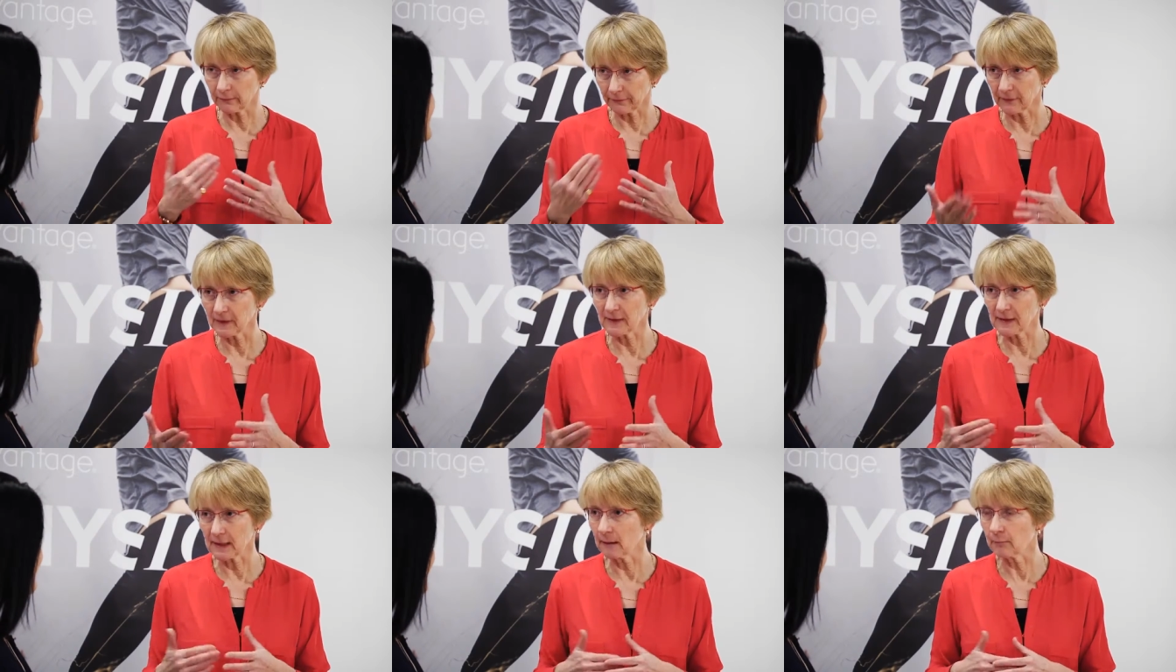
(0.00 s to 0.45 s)
the
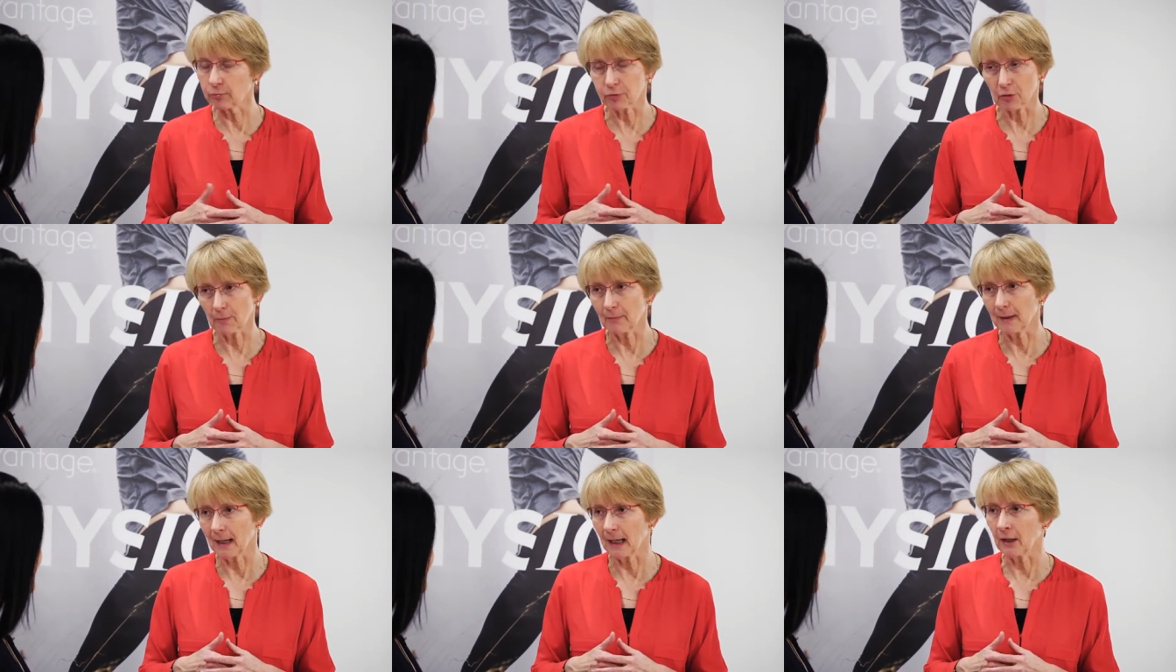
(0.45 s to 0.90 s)
Physique
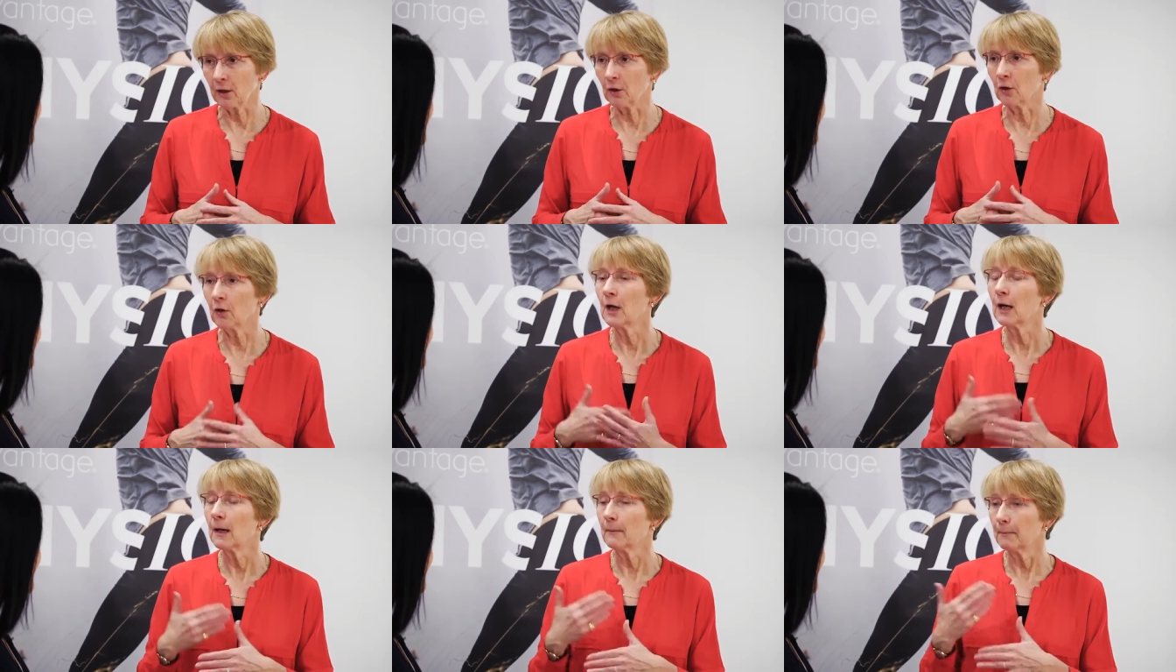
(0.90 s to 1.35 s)

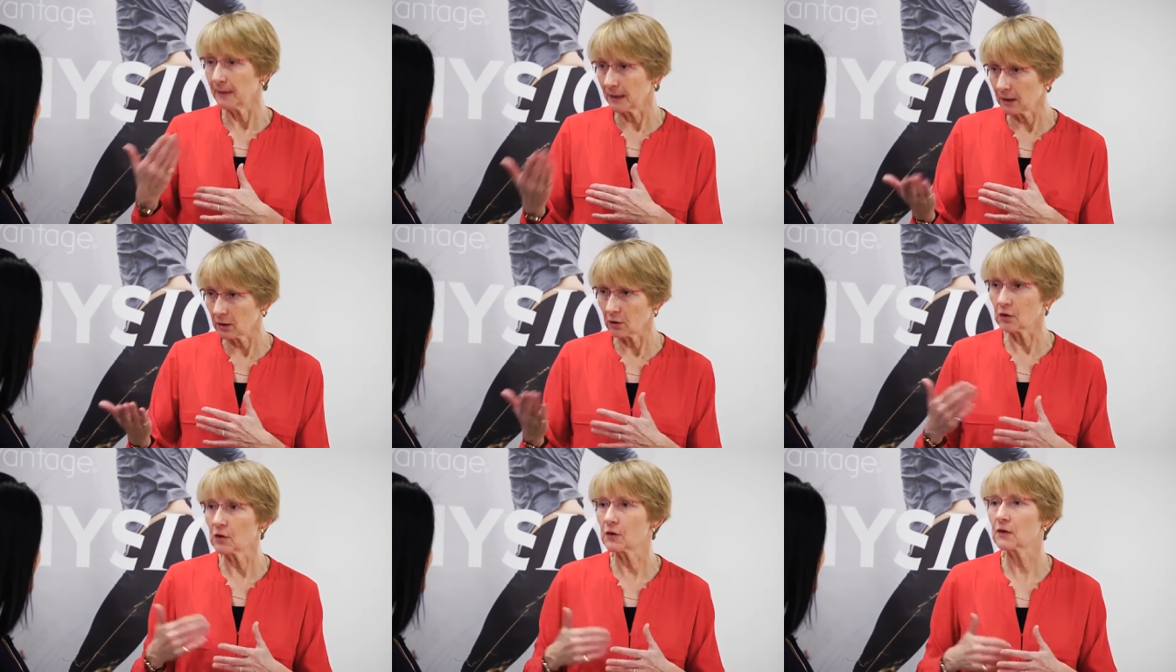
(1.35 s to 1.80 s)
ProBio
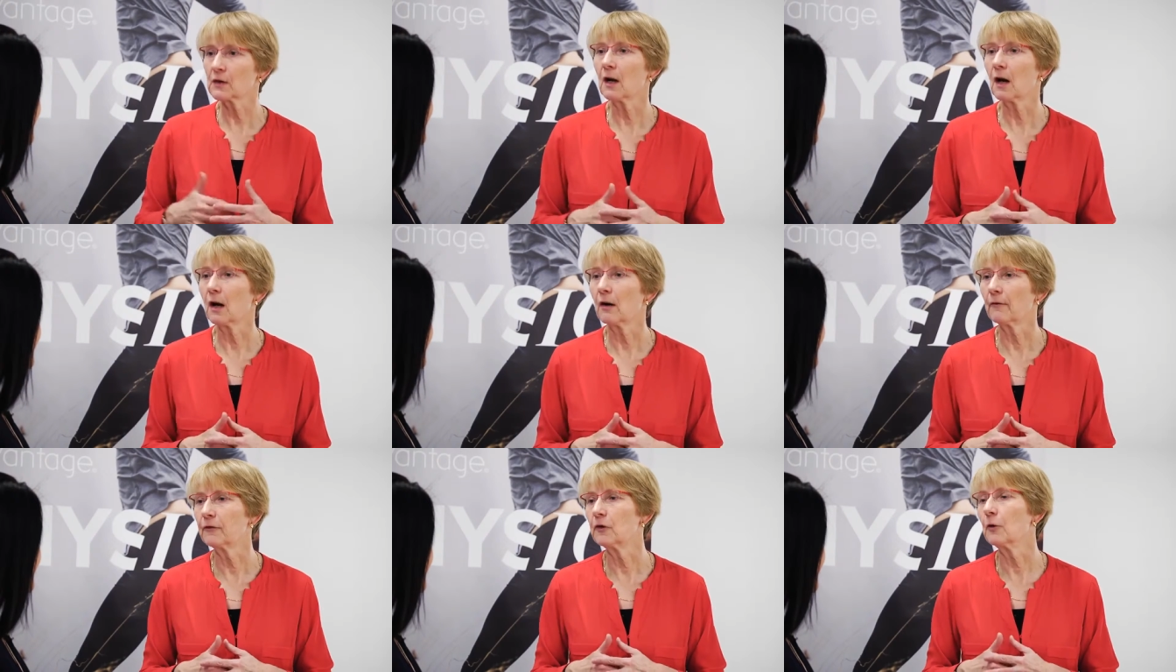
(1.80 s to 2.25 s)
because
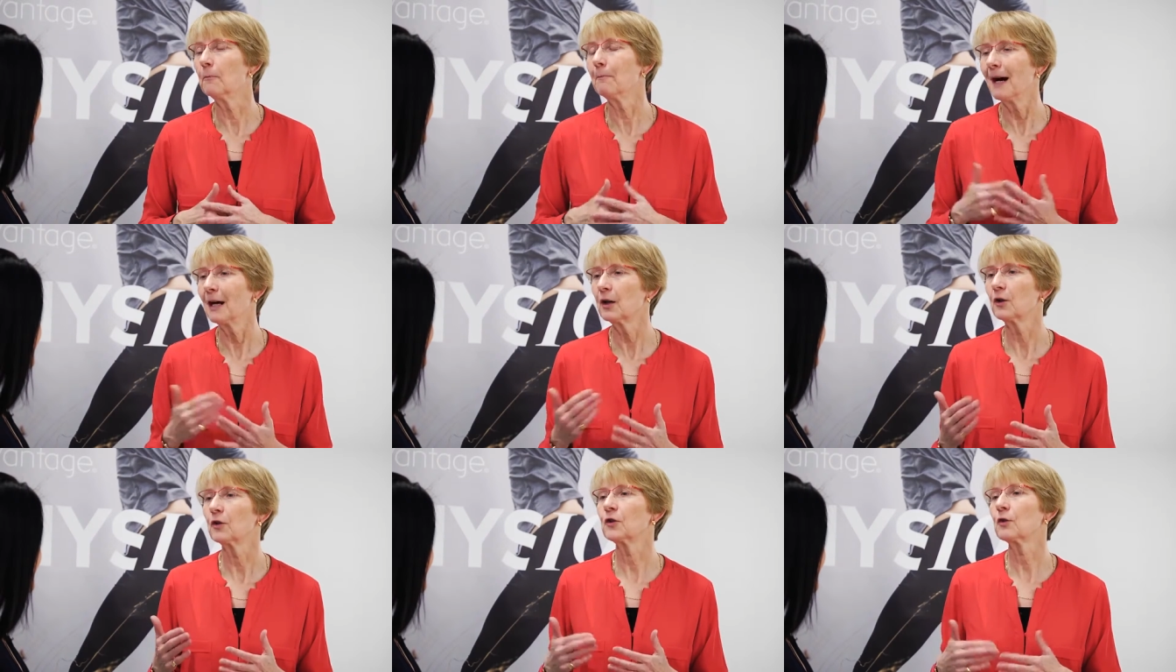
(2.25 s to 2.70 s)
of the
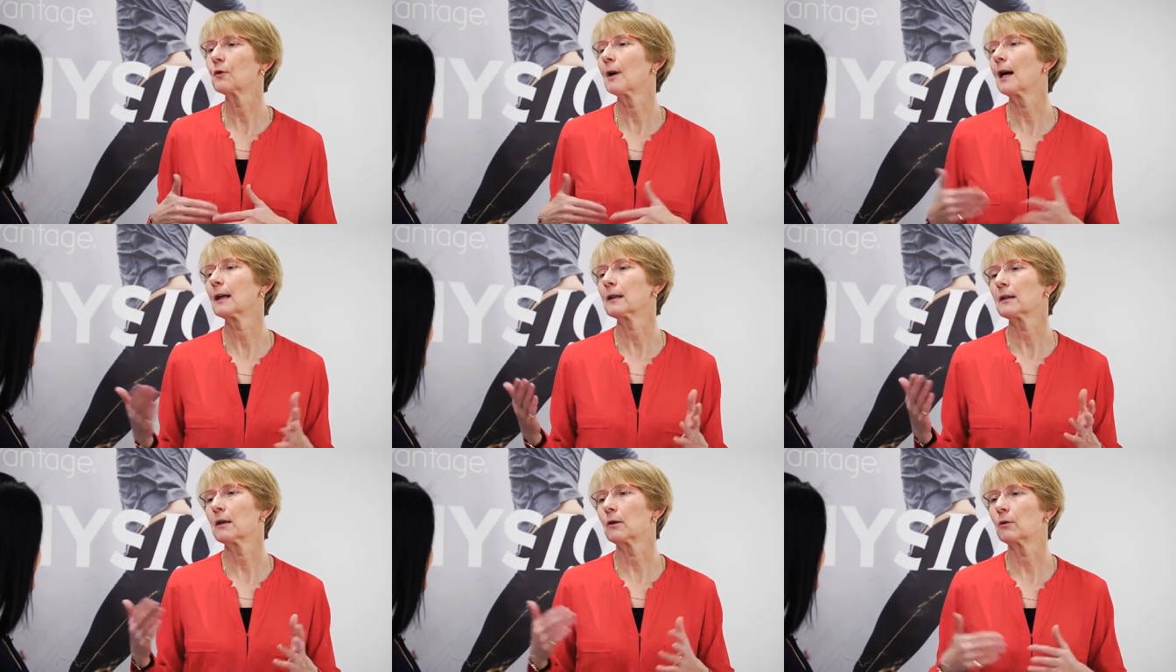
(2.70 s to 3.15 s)

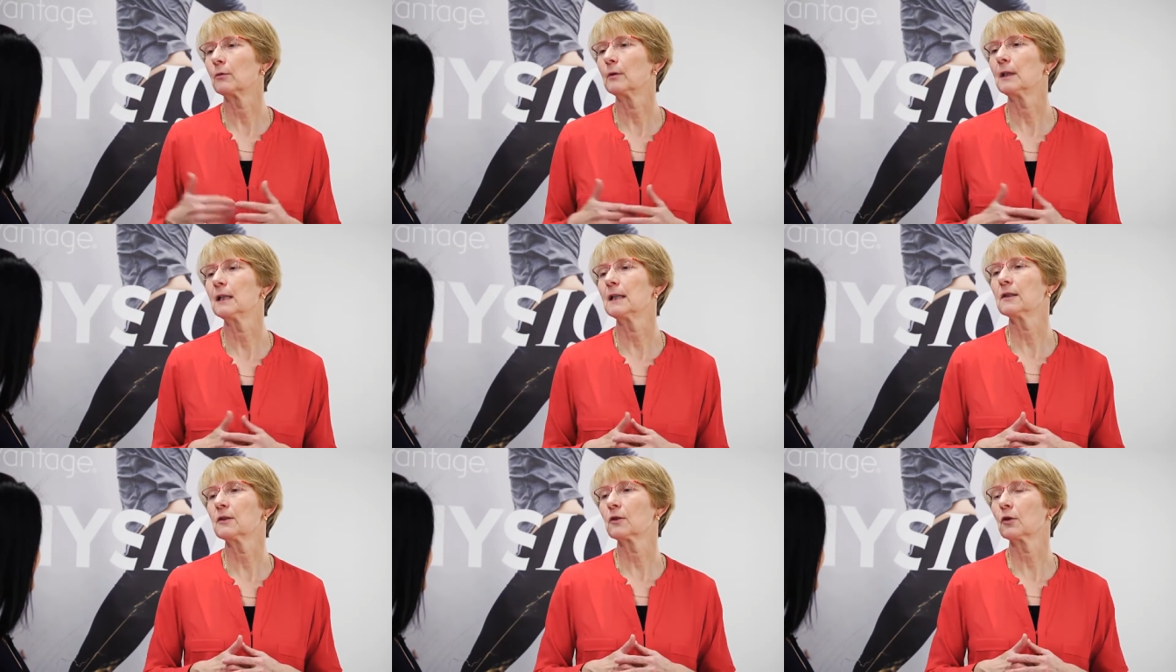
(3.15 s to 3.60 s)
BioTrack
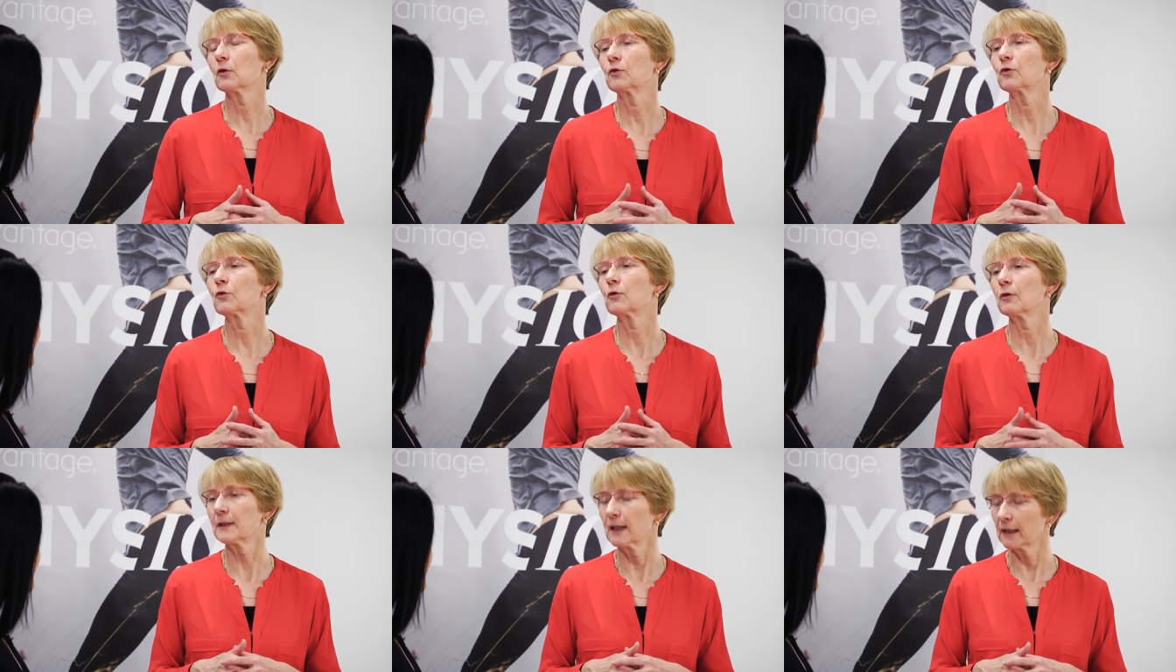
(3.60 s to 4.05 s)
release
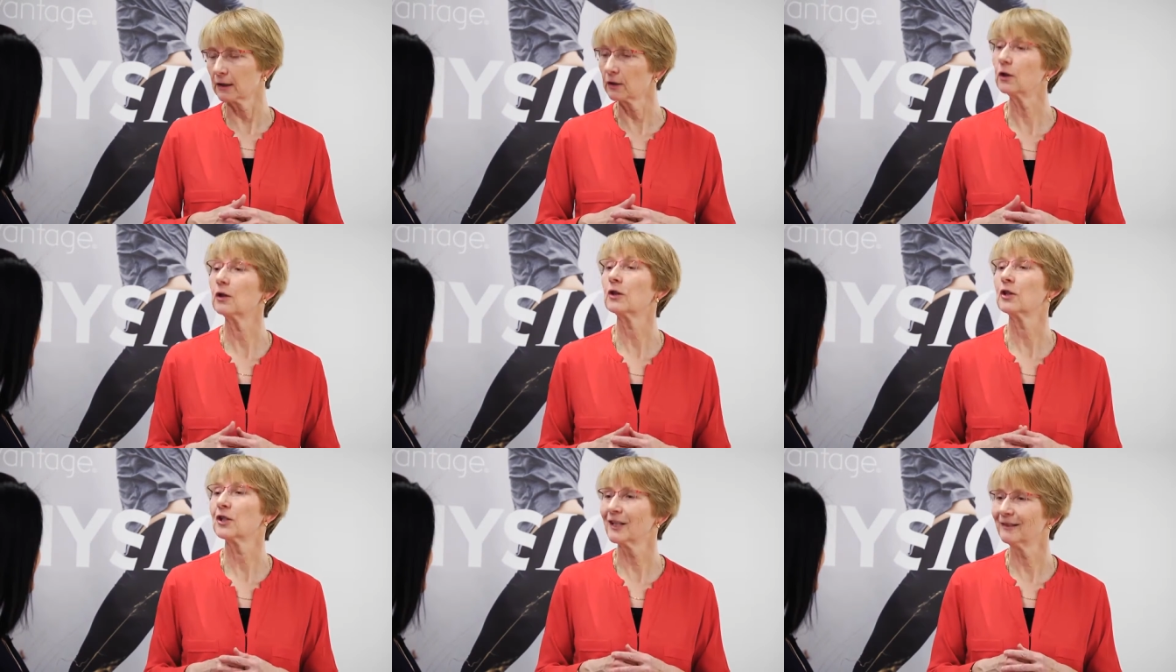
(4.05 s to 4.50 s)
control
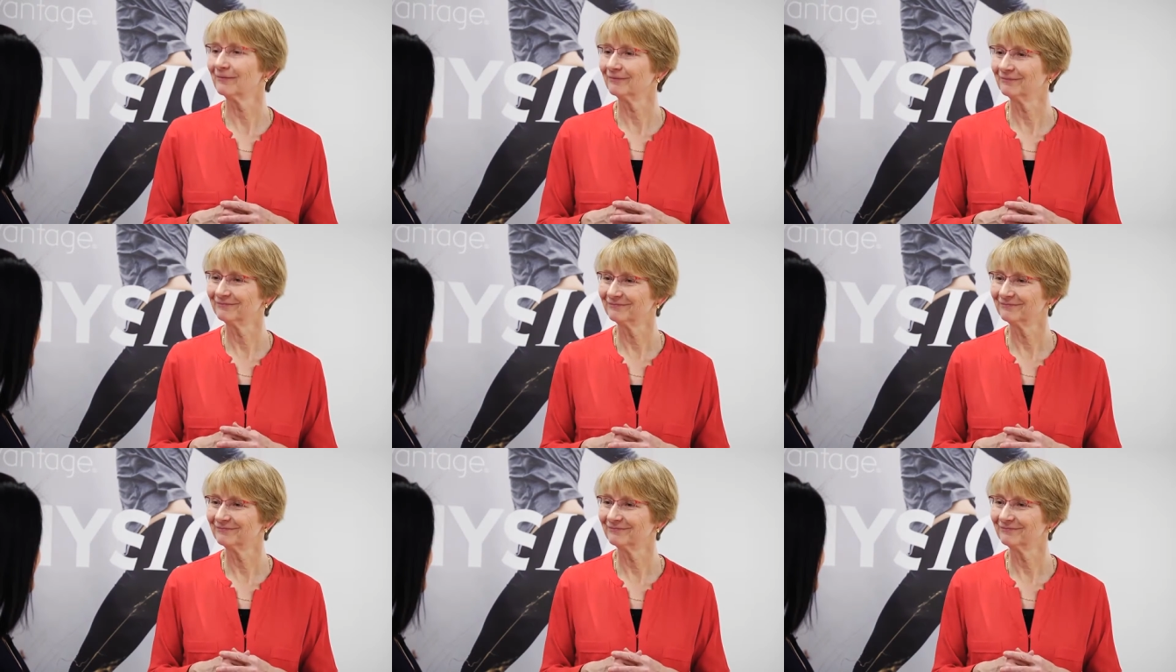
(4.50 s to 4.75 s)
technology.